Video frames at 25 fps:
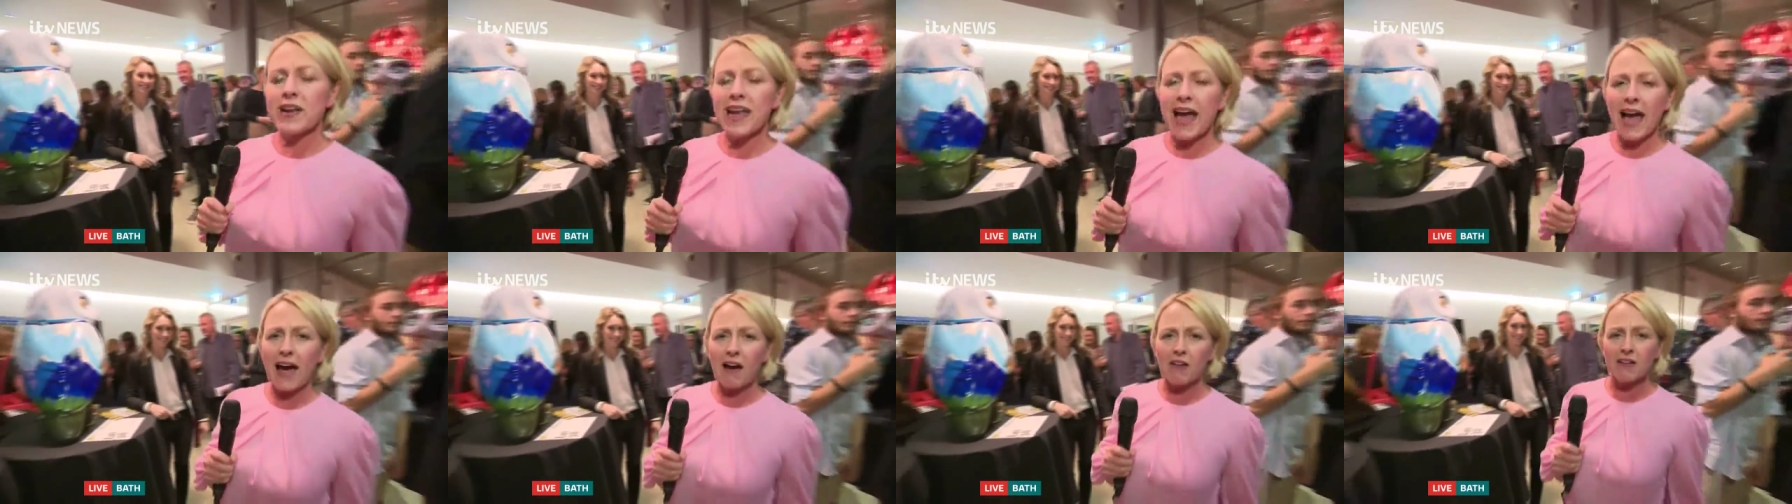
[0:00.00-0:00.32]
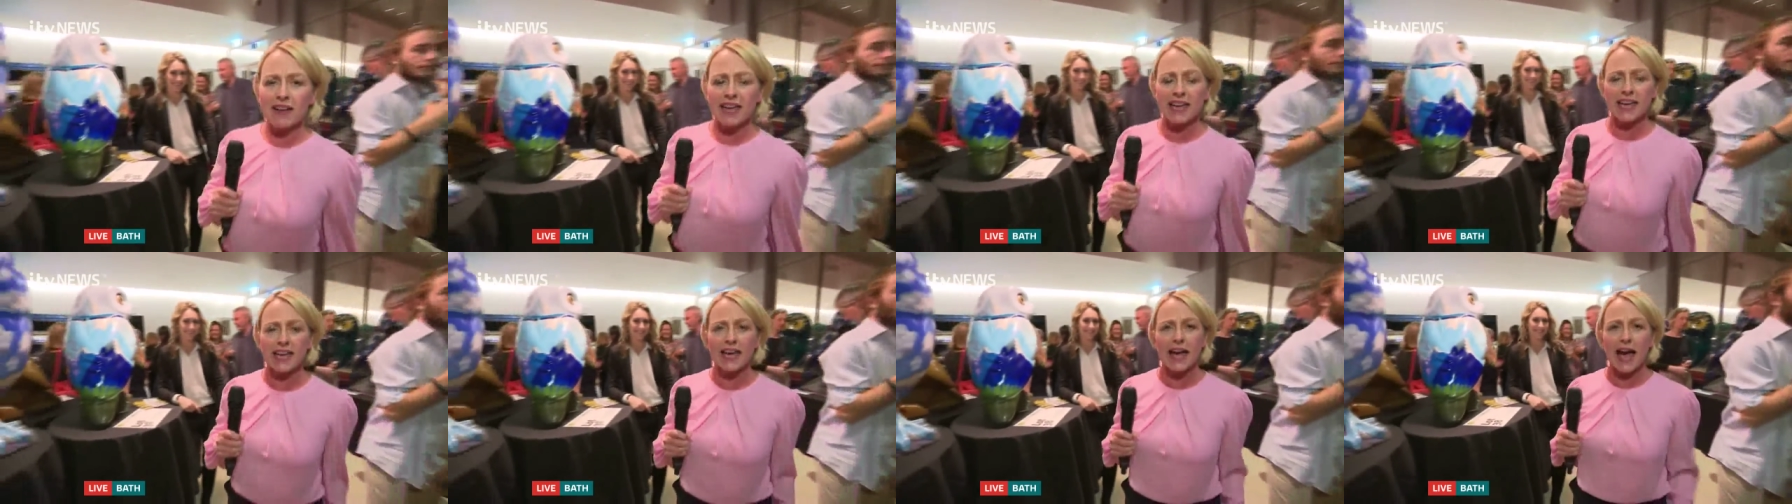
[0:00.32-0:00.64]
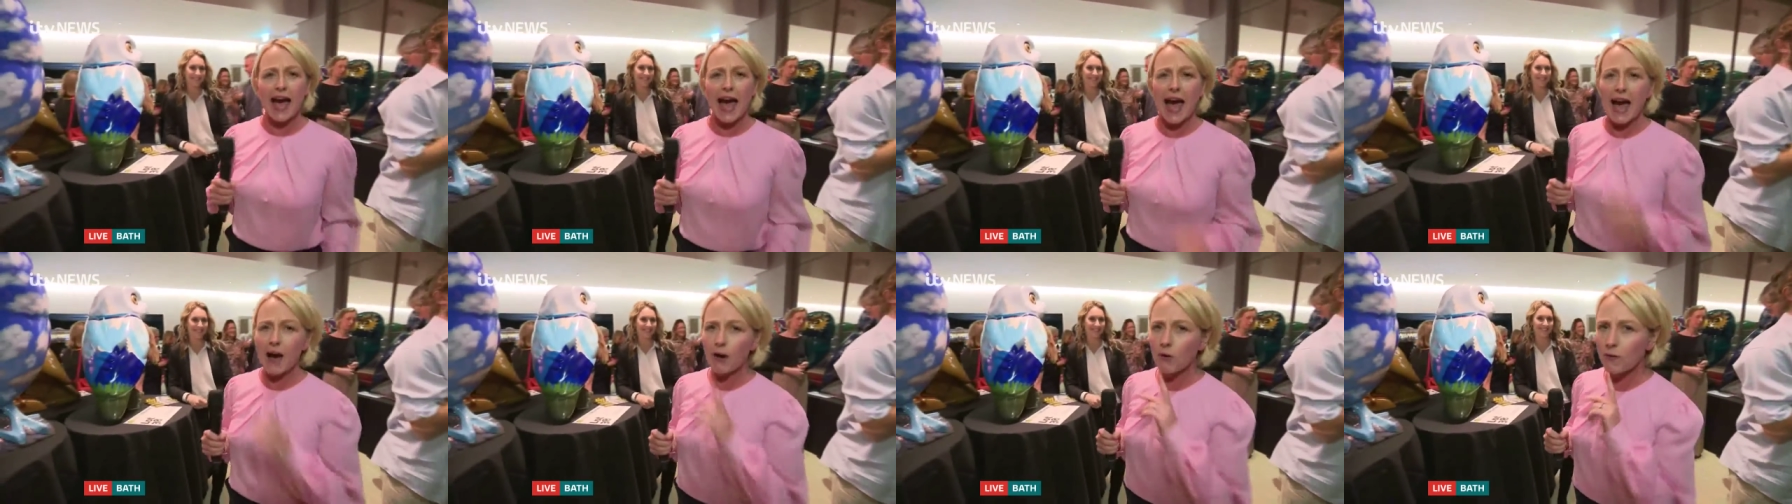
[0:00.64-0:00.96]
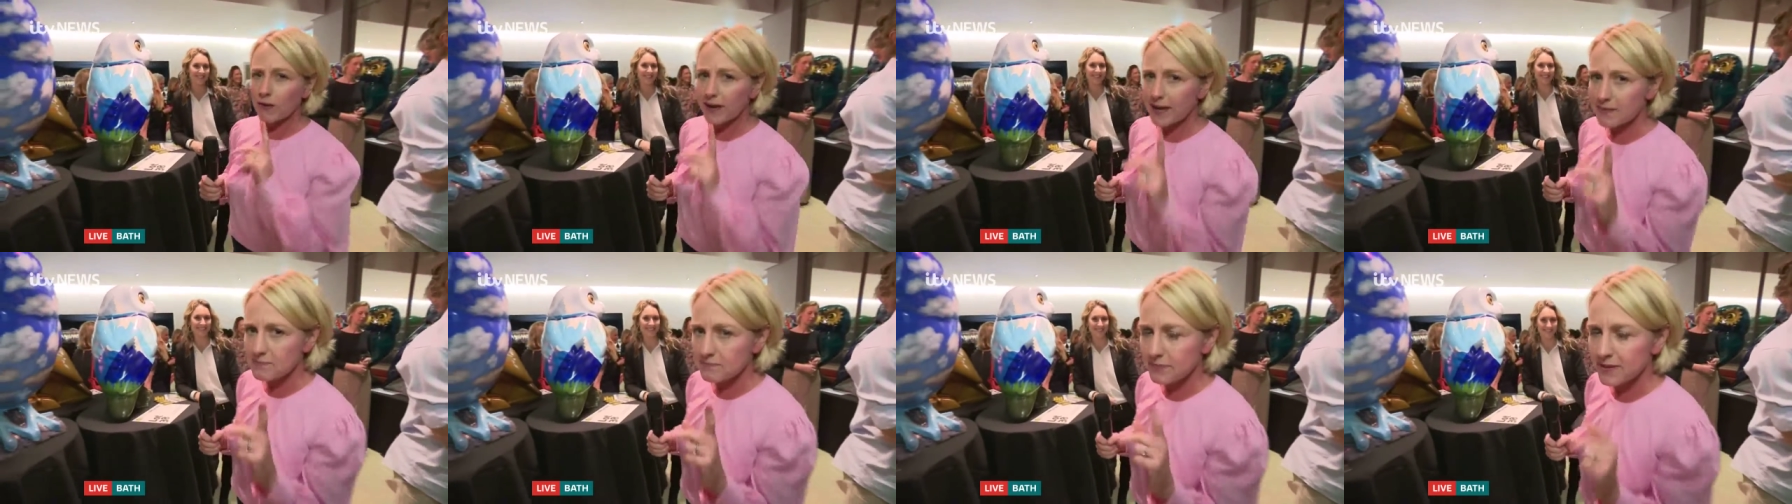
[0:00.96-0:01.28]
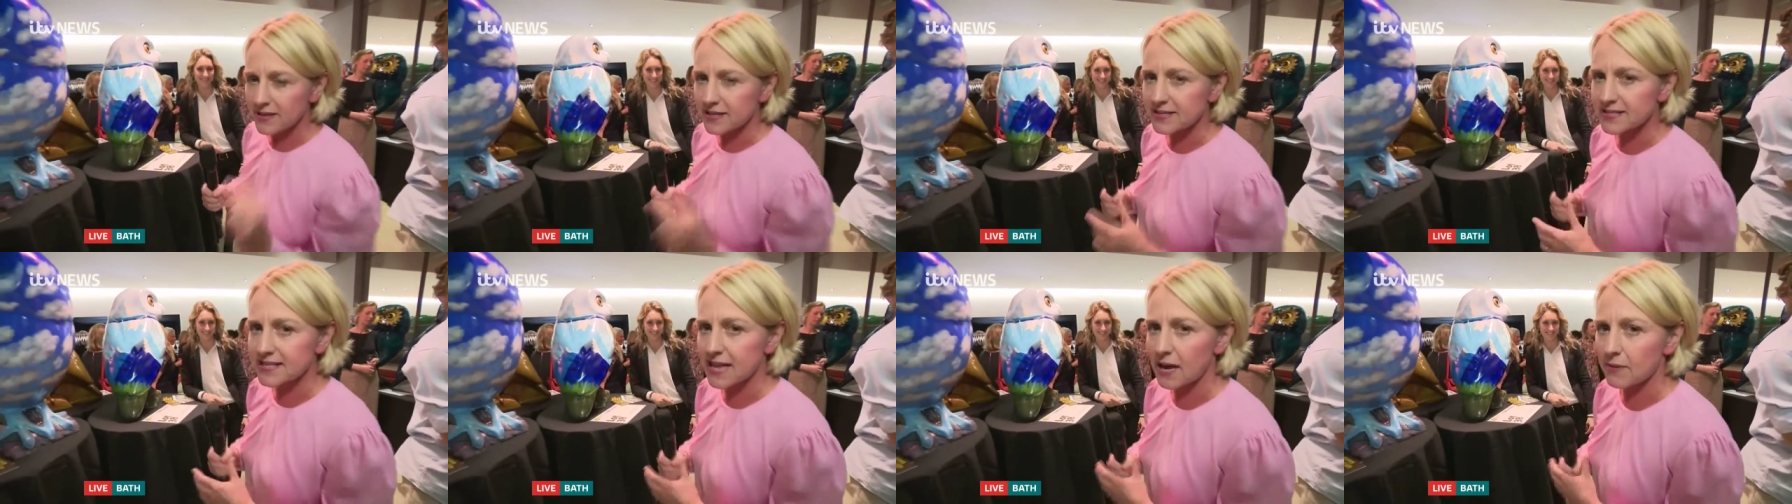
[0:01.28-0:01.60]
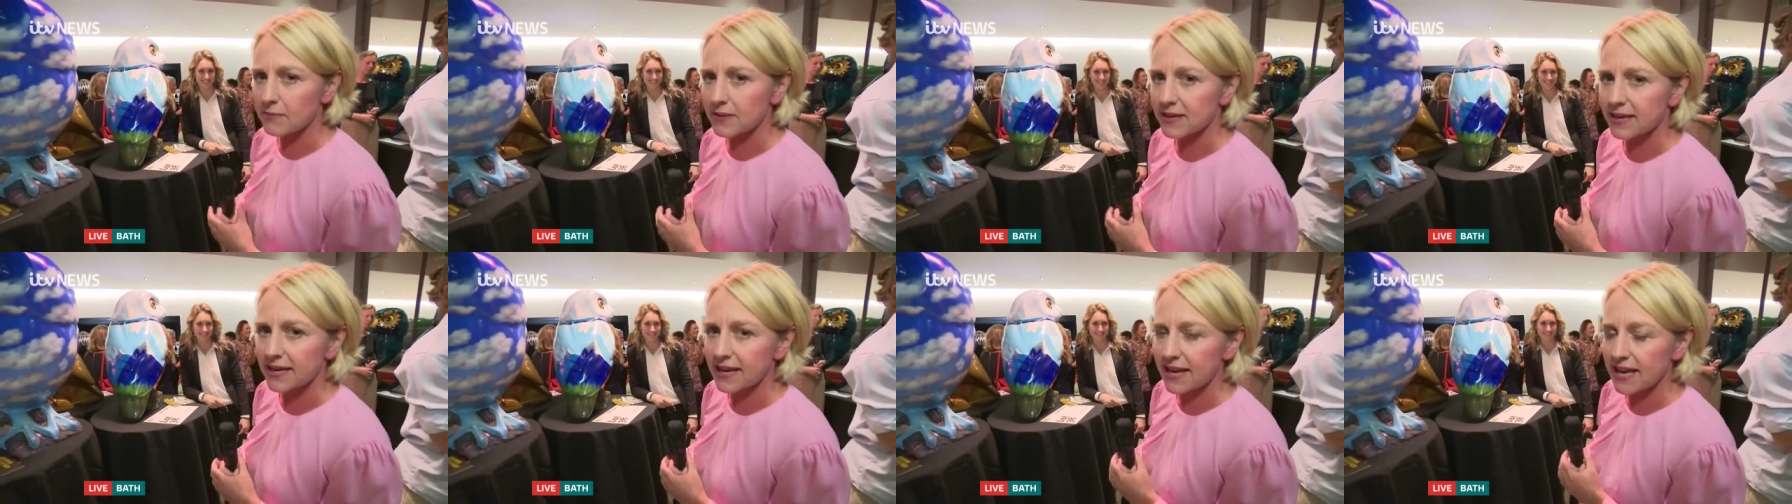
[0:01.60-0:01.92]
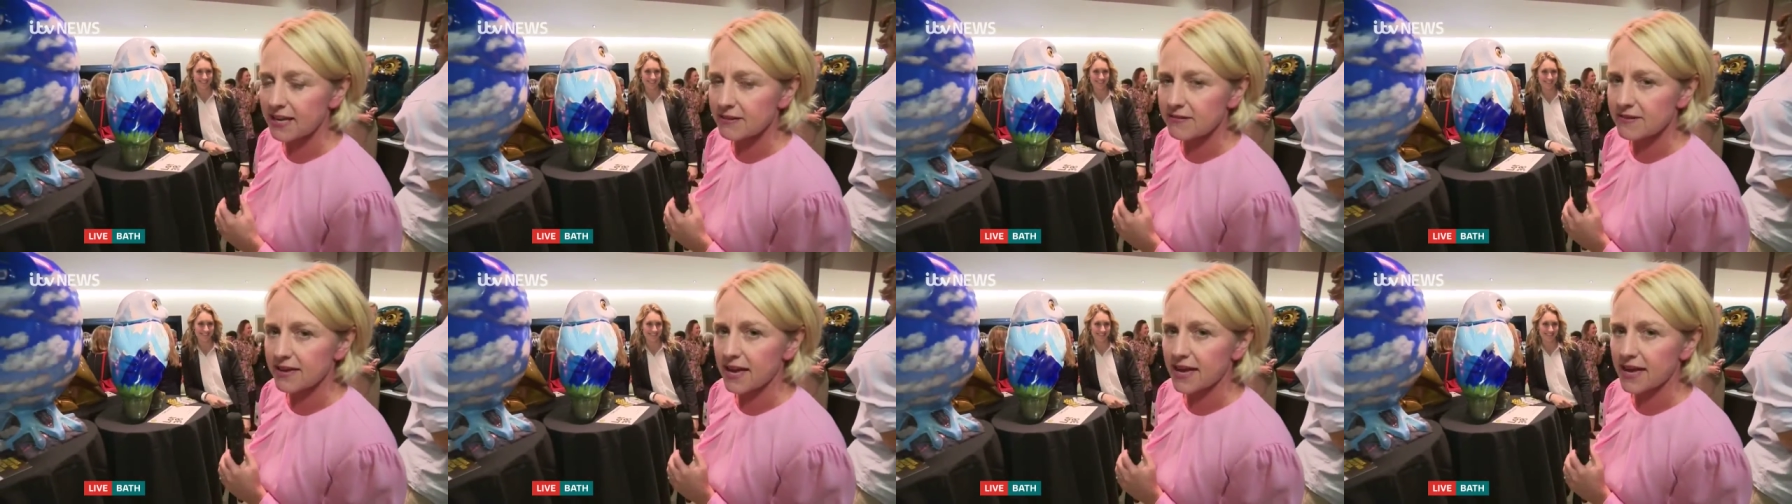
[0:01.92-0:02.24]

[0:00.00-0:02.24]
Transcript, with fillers: an owl here, Owl Limpus. Now I'm going to let you